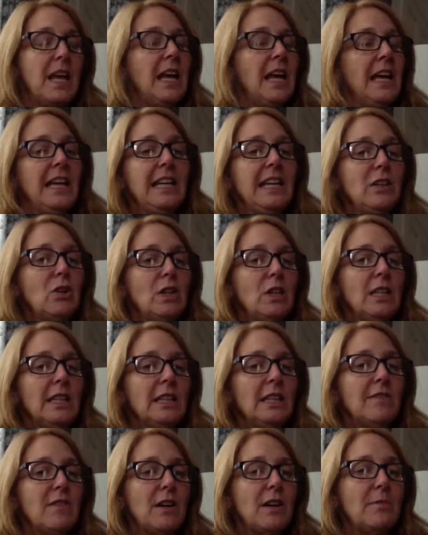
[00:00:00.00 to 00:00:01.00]
He couldn't
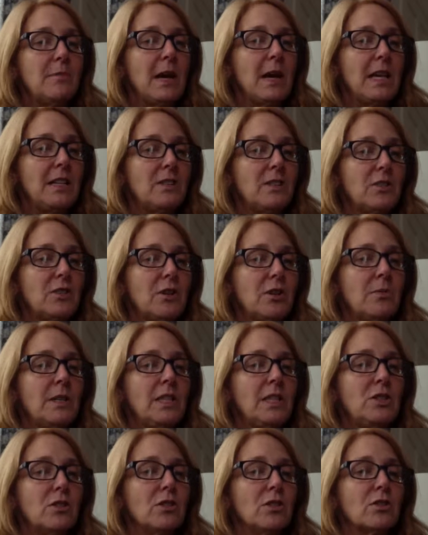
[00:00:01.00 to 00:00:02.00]
live on mice, so he
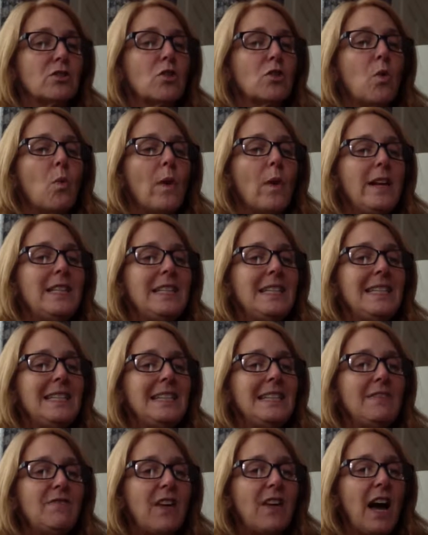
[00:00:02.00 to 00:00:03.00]
took
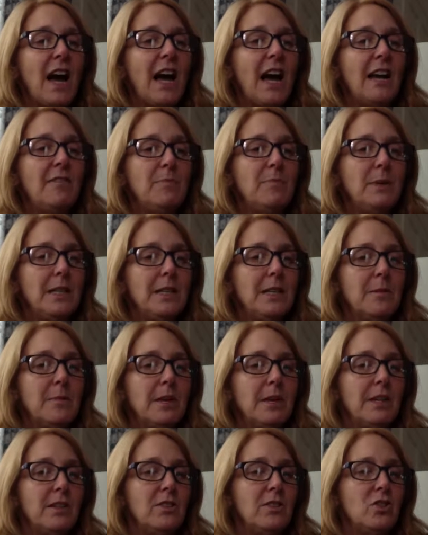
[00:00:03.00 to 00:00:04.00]
25 peanut
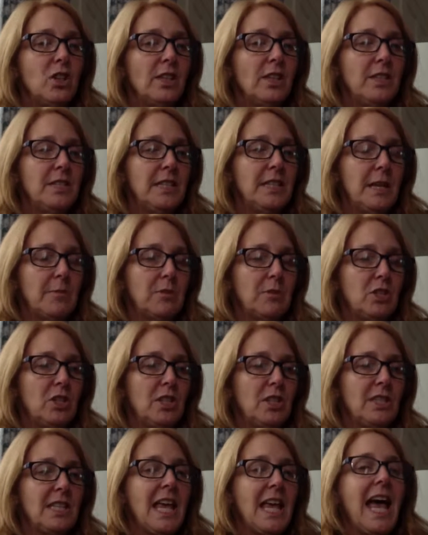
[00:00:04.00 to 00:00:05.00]
butter and jelly
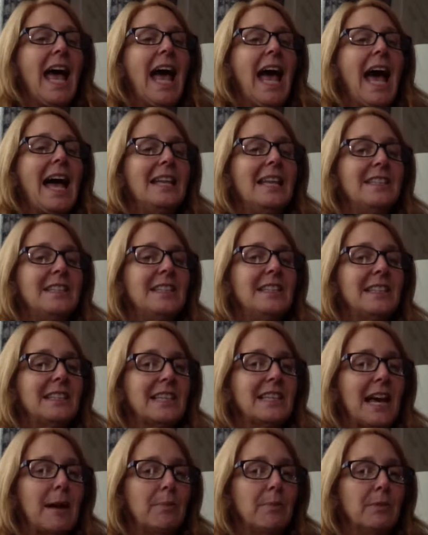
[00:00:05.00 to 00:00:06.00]
sandwiches and 6
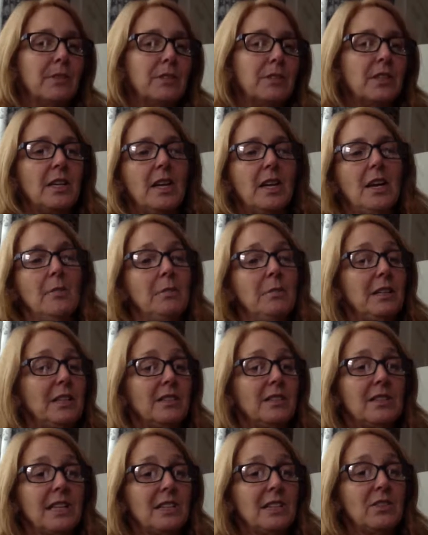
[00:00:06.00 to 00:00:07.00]
apples, because
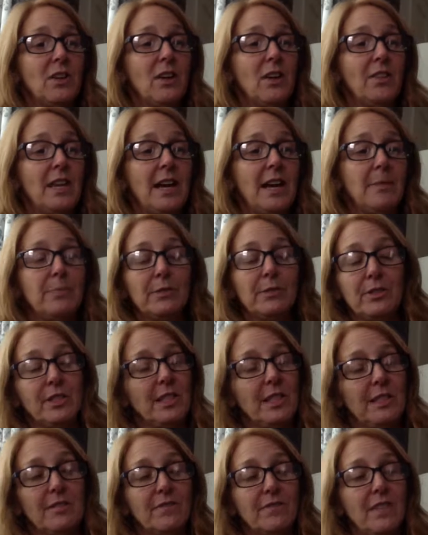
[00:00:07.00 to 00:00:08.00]
that's all the apples he
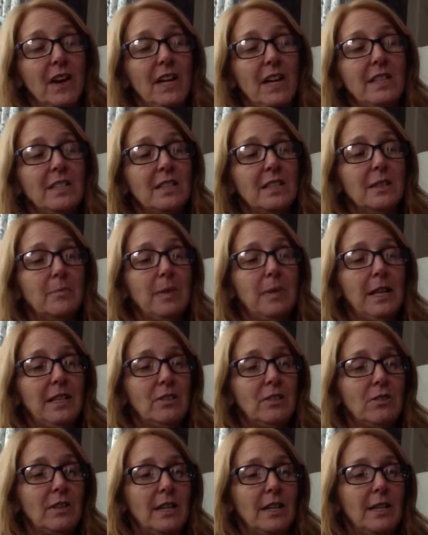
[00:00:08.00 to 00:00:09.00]
could find in the
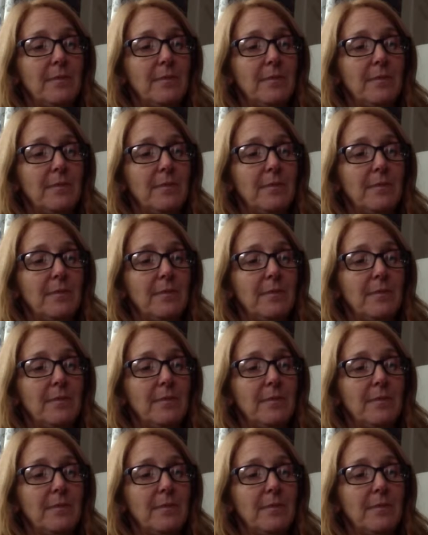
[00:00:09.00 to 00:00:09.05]
pantry.